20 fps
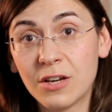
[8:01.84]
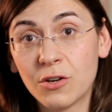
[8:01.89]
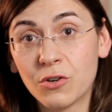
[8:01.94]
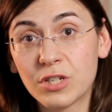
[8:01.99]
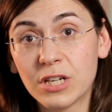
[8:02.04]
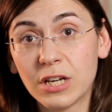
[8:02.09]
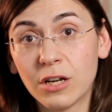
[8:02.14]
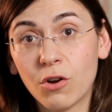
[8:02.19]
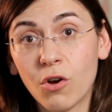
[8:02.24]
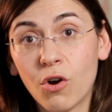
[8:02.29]

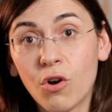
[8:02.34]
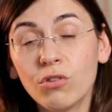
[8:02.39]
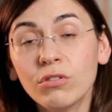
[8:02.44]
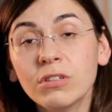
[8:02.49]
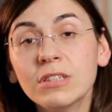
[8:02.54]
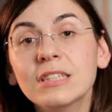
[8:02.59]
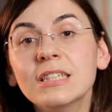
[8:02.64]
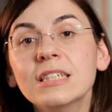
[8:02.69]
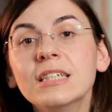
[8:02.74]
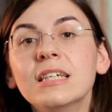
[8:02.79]
energy law,
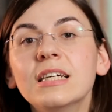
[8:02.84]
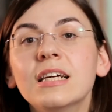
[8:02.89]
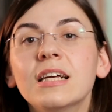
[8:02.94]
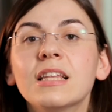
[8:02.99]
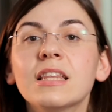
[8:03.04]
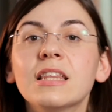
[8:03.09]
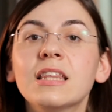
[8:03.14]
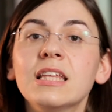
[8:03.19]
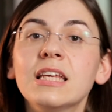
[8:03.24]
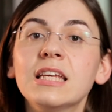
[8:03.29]

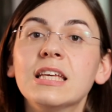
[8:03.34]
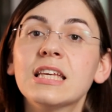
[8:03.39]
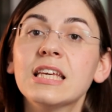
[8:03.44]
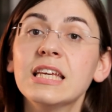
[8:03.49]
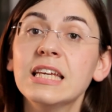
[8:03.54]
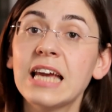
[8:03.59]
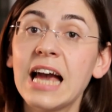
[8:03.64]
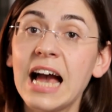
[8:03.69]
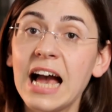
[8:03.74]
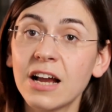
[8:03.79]
the
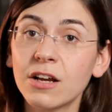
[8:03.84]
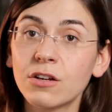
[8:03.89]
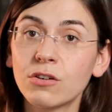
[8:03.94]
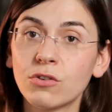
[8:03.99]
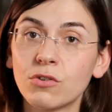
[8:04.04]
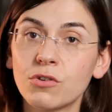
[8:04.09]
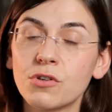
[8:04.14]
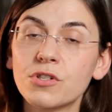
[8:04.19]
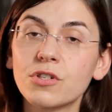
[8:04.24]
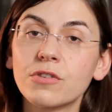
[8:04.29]
key
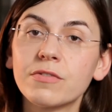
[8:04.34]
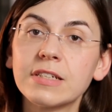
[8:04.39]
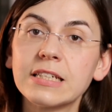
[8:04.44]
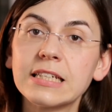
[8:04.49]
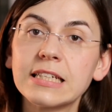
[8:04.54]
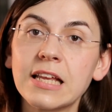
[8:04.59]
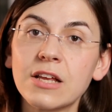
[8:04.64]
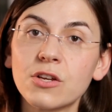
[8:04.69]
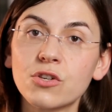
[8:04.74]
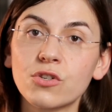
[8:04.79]
actors of
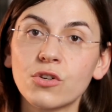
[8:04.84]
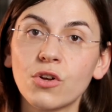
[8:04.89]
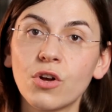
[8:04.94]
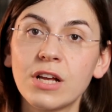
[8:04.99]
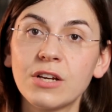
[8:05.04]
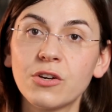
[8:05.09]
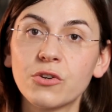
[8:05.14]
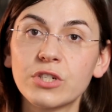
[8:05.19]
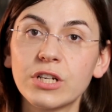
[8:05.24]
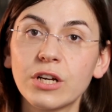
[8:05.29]
international
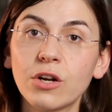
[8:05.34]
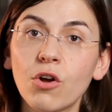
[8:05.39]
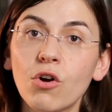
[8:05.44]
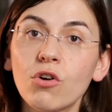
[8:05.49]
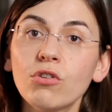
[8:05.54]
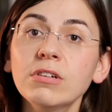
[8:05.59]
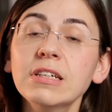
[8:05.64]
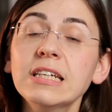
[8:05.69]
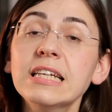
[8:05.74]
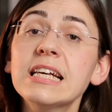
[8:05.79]
energy
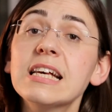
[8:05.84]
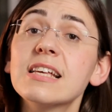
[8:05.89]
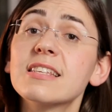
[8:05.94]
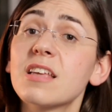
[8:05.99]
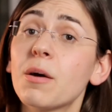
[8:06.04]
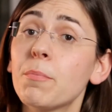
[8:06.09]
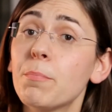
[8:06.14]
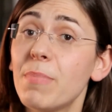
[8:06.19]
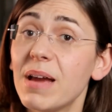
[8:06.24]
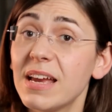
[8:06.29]
law,
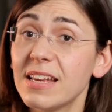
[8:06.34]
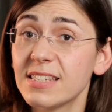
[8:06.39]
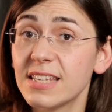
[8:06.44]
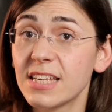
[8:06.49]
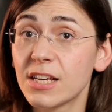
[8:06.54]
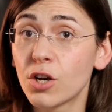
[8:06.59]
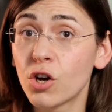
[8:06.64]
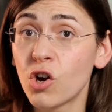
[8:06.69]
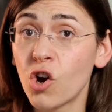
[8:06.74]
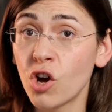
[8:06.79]
some
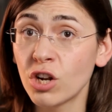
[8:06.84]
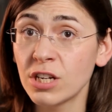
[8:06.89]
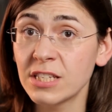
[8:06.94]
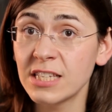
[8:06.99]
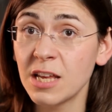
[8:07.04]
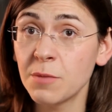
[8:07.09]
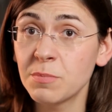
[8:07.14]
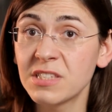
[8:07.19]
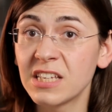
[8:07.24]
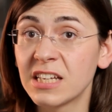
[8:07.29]
basic
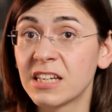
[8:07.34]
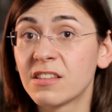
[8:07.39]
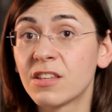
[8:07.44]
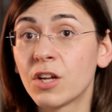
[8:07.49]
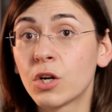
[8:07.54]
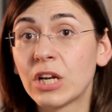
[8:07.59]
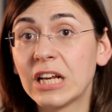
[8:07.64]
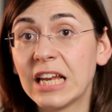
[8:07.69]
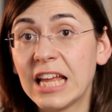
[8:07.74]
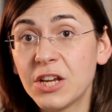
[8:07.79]
concepts and
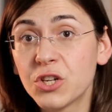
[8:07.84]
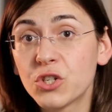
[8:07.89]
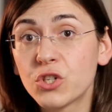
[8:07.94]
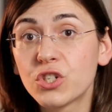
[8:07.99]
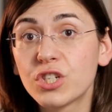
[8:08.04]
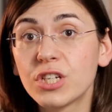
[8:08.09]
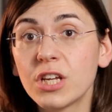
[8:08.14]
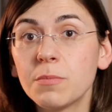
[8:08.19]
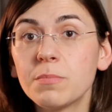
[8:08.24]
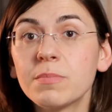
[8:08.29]
the
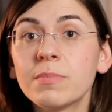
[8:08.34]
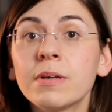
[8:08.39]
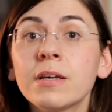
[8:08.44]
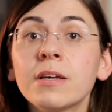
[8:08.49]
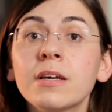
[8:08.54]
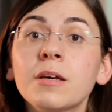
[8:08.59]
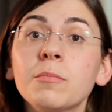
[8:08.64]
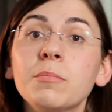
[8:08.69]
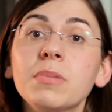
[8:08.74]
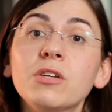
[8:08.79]
relationship
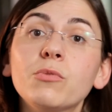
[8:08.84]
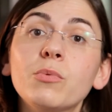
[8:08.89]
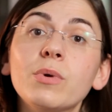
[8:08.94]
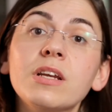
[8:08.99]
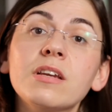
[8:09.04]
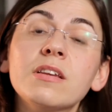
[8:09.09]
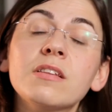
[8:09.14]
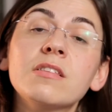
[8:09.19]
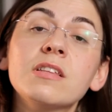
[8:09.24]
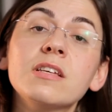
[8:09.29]

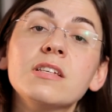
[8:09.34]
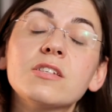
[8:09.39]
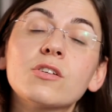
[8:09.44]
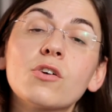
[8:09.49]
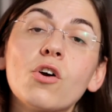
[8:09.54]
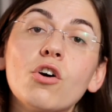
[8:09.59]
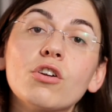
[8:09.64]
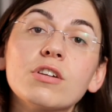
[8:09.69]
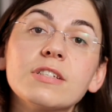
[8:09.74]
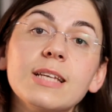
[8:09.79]
between these
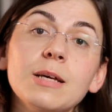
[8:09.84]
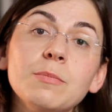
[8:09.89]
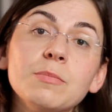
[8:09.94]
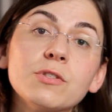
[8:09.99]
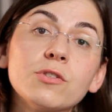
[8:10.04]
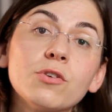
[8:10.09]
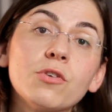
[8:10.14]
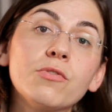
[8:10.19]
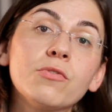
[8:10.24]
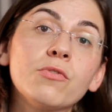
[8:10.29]

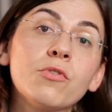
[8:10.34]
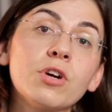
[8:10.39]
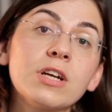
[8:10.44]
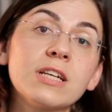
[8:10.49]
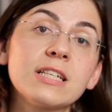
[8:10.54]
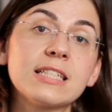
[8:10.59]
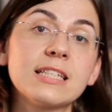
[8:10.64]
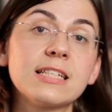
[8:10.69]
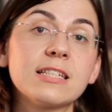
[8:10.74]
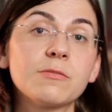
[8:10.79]
concepts. So for
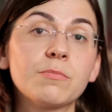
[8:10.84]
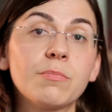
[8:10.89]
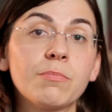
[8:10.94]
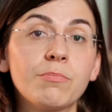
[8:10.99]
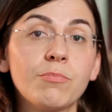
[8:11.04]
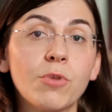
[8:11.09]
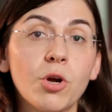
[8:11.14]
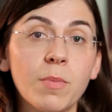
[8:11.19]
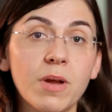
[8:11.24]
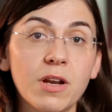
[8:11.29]
instance,
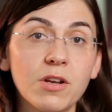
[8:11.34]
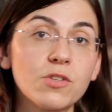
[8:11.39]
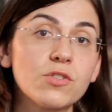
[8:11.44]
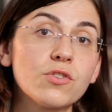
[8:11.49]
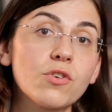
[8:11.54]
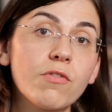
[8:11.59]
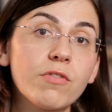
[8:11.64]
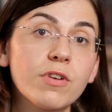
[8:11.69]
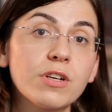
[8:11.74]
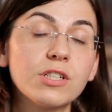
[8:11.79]
permanent
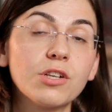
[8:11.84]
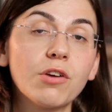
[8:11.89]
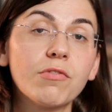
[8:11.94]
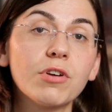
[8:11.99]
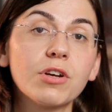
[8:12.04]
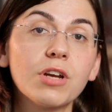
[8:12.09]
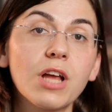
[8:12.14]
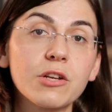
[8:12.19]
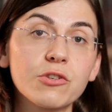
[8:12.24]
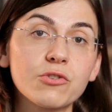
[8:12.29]
sovereignty
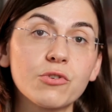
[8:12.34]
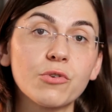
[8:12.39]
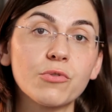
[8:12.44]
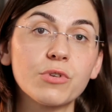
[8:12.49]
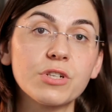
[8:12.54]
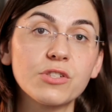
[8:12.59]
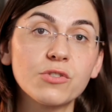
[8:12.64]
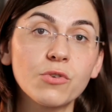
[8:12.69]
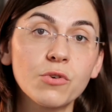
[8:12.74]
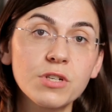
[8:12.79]
over natural
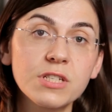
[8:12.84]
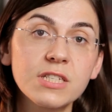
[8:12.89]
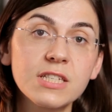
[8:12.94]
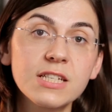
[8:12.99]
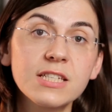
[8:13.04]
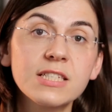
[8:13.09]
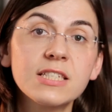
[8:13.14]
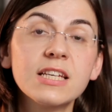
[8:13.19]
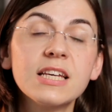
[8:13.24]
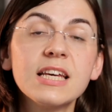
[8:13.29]

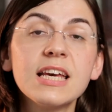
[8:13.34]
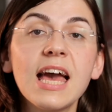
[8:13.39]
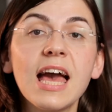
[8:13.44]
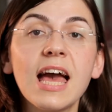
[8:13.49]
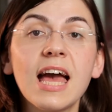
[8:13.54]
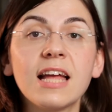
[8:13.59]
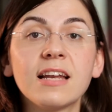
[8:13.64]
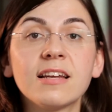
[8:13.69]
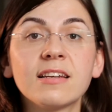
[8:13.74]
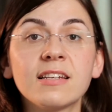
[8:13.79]
resources
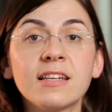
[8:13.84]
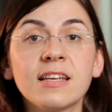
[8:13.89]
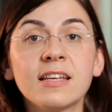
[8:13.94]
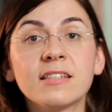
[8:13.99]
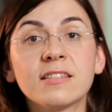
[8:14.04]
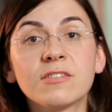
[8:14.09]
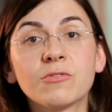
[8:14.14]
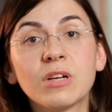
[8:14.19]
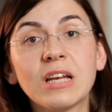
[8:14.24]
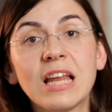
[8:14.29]
and
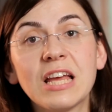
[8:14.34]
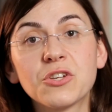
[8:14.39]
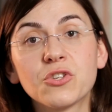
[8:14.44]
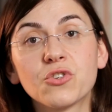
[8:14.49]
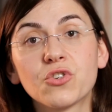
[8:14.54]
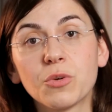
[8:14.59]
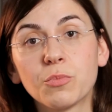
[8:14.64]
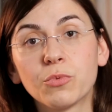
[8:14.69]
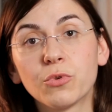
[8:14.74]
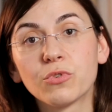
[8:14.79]
its
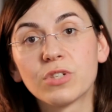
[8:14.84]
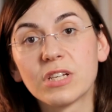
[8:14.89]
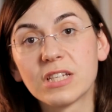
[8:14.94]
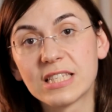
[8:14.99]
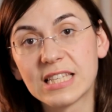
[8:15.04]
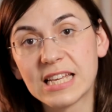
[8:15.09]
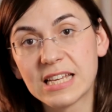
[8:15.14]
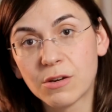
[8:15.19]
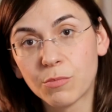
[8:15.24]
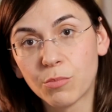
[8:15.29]
relationship to
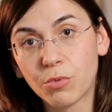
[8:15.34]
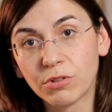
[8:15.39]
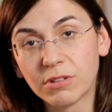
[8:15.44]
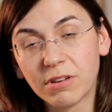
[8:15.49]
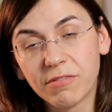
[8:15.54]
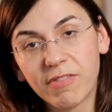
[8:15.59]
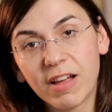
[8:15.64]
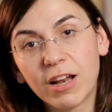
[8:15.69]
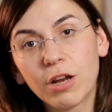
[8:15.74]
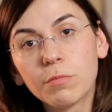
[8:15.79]
sustainable
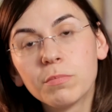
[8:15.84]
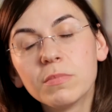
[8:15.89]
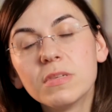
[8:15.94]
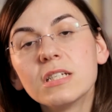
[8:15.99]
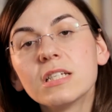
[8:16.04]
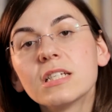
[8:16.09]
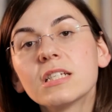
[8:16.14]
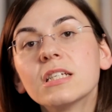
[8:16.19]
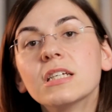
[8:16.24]
development.